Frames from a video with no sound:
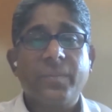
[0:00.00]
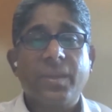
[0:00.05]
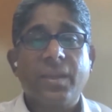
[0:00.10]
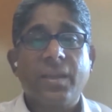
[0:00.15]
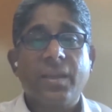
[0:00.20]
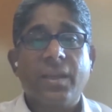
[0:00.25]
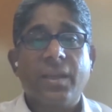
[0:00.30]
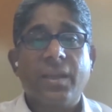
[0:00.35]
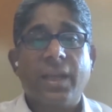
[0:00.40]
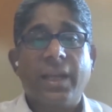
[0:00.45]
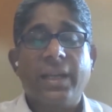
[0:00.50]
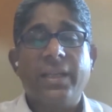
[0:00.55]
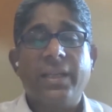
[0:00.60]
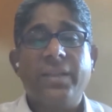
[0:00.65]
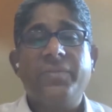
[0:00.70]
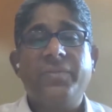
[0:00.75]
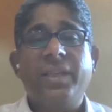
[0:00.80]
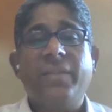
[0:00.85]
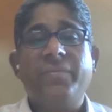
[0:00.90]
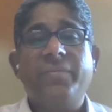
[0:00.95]
And if
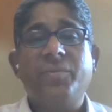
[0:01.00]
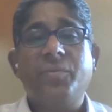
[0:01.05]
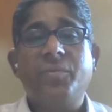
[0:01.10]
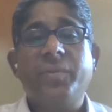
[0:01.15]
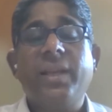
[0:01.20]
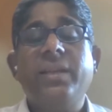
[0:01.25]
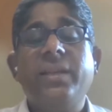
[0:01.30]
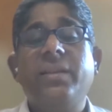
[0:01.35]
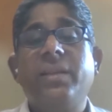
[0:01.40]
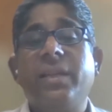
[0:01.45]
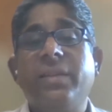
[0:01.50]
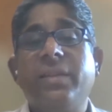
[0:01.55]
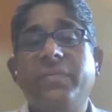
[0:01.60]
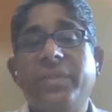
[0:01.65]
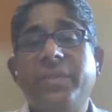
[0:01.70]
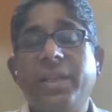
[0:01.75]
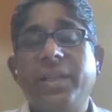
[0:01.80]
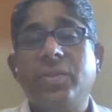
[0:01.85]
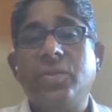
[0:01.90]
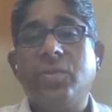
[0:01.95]
they have to wait at
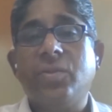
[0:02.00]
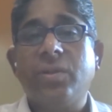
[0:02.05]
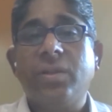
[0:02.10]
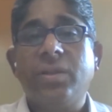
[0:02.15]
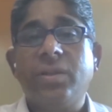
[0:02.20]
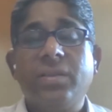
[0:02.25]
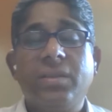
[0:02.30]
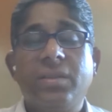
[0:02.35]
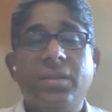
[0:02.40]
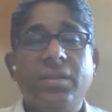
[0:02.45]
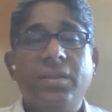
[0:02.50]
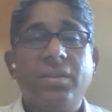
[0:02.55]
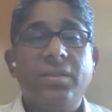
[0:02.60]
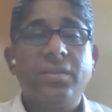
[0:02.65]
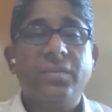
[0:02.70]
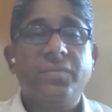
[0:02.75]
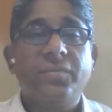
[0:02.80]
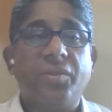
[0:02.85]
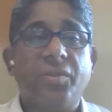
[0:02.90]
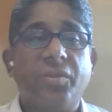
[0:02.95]
every toll
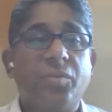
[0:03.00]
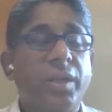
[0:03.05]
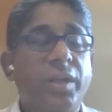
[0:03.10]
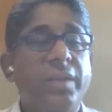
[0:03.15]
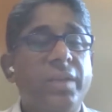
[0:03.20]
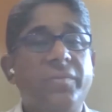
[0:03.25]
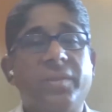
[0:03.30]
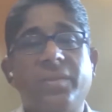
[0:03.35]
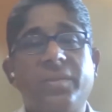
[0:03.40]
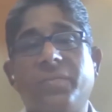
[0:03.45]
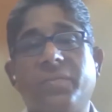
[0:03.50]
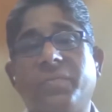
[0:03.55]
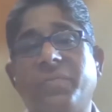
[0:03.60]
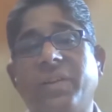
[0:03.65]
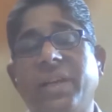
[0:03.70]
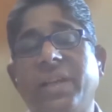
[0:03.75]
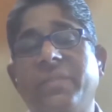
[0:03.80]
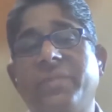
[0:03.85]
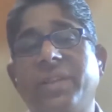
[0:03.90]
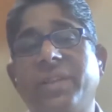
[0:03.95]
for whatever,
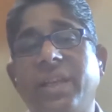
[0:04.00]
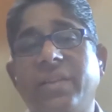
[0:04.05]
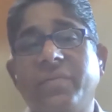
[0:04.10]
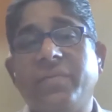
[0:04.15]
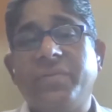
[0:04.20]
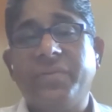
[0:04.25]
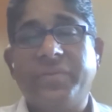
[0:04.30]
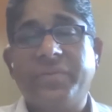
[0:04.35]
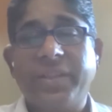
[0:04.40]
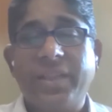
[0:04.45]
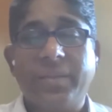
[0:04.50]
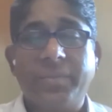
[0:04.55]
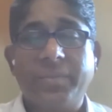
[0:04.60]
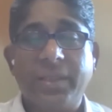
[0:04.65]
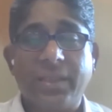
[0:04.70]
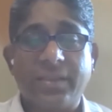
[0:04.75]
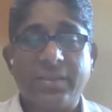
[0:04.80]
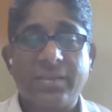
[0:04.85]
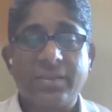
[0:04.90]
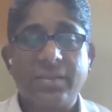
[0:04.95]
5, 10, 15
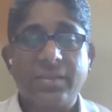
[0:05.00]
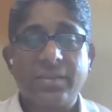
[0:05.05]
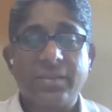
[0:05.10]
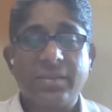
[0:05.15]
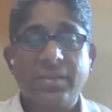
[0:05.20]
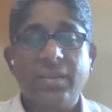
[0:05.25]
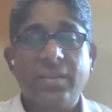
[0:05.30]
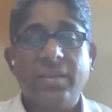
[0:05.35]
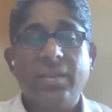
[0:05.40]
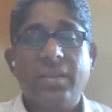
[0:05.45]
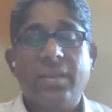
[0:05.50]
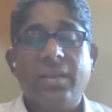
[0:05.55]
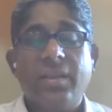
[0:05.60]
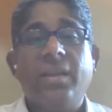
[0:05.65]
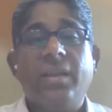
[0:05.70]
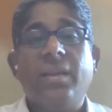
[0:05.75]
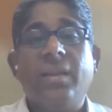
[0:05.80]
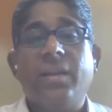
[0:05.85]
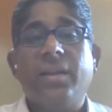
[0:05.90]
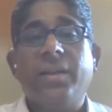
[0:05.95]
minutes,
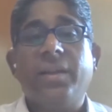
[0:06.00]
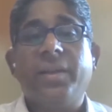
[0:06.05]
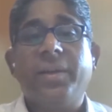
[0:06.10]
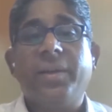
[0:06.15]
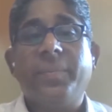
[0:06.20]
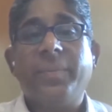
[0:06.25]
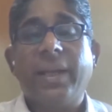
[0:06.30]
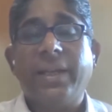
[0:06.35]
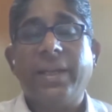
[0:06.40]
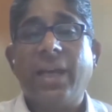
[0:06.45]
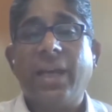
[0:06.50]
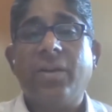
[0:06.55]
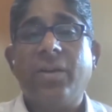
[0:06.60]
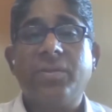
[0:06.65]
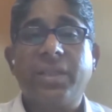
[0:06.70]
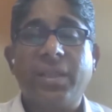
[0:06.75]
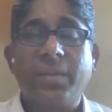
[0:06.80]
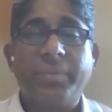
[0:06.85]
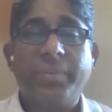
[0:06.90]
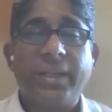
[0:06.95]
and now
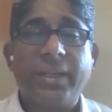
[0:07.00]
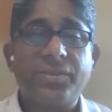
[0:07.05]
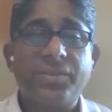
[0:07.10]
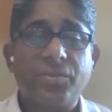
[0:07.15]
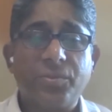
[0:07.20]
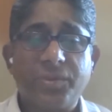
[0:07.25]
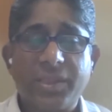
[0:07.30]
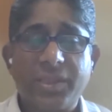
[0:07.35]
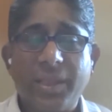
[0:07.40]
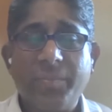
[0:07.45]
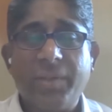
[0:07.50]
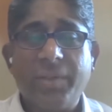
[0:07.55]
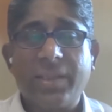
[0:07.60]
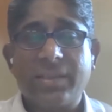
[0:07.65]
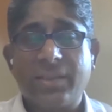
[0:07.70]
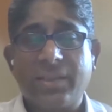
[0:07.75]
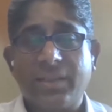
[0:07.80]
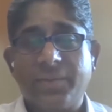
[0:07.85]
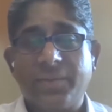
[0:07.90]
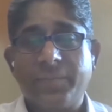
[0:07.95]
can pass through
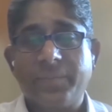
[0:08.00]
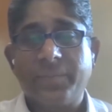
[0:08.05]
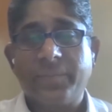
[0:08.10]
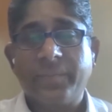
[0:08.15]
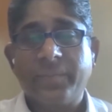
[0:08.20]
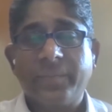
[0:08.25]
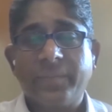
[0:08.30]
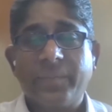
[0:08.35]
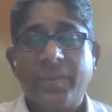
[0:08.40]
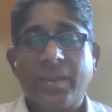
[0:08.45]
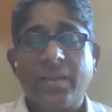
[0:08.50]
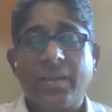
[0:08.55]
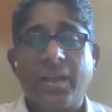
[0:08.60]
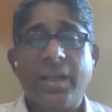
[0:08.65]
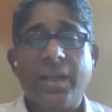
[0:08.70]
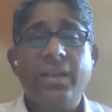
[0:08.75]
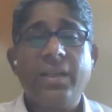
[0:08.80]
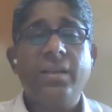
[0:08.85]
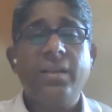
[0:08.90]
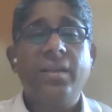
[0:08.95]
seamlessly,
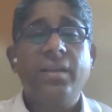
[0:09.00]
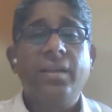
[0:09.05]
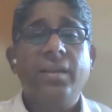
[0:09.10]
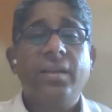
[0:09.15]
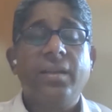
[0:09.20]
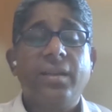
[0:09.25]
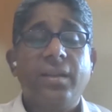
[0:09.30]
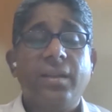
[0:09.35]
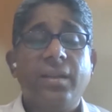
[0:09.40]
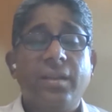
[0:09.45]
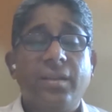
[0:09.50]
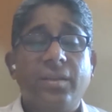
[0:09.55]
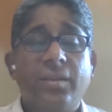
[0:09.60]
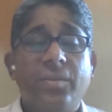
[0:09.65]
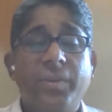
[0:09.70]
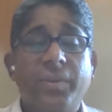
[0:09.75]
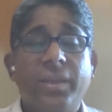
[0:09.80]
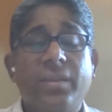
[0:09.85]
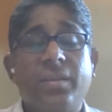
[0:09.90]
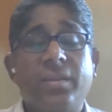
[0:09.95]
right?
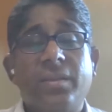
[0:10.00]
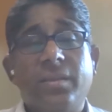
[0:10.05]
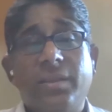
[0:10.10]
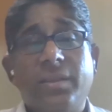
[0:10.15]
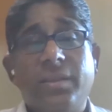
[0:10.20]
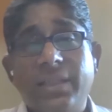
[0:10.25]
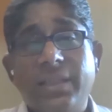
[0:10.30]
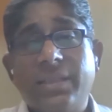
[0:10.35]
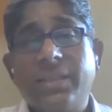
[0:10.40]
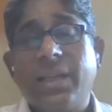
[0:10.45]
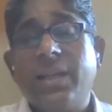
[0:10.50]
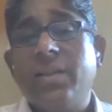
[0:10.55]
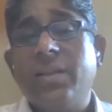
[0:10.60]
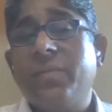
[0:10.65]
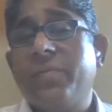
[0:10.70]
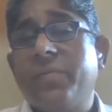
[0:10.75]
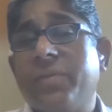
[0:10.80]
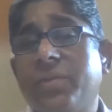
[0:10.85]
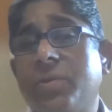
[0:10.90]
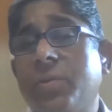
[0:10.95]
This kind of
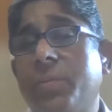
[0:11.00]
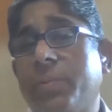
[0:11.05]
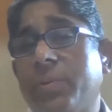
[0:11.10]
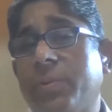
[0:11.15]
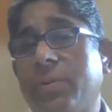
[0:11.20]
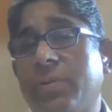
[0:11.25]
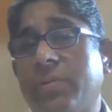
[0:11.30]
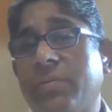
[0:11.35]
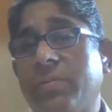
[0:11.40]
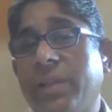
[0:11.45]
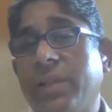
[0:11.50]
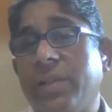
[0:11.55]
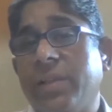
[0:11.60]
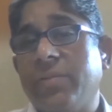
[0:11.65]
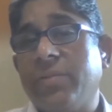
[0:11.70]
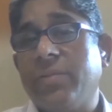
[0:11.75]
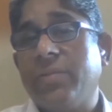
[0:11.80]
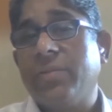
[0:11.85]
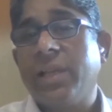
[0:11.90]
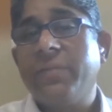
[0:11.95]
a throughput where you
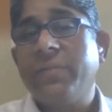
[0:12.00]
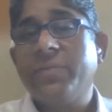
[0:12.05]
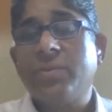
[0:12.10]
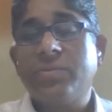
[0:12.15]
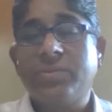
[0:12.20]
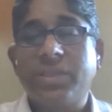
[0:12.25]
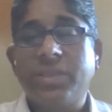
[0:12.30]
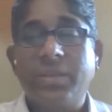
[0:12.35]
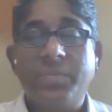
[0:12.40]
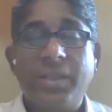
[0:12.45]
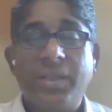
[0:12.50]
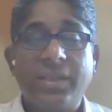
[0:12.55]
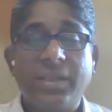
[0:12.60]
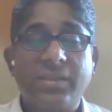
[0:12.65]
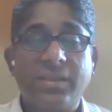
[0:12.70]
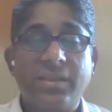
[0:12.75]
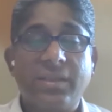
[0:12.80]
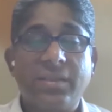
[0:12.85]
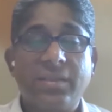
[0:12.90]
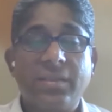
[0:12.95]
drive through
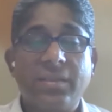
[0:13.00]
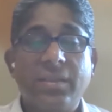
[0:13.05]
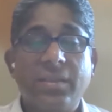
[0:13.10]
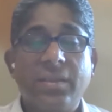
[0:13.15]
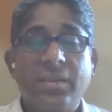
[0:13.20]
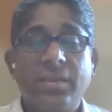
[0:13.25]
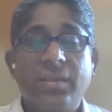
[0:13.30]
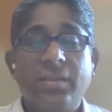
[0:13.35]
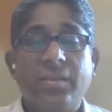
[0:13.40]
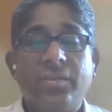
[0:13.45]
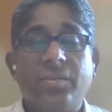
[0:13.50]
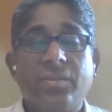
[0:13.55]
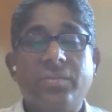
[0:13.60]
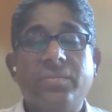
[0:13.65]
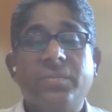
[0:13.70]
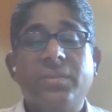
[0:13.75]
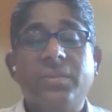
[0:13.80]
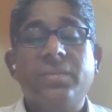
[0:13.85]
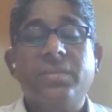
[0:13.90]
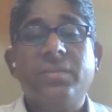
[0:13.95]
seamlessly,
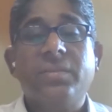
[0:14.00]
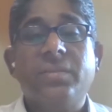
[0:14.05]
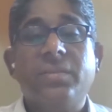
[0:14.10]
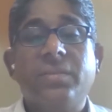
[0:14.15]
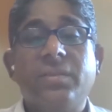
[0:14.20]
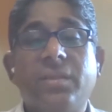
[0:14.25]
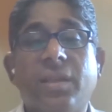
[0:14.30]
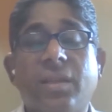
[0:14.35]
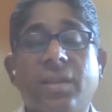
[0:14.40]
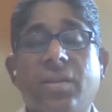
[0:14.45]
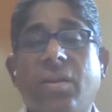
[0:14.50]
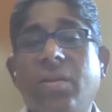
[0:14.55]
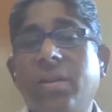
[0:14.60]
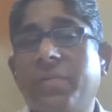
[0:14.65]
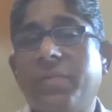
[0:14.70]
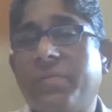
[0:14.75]
a lot of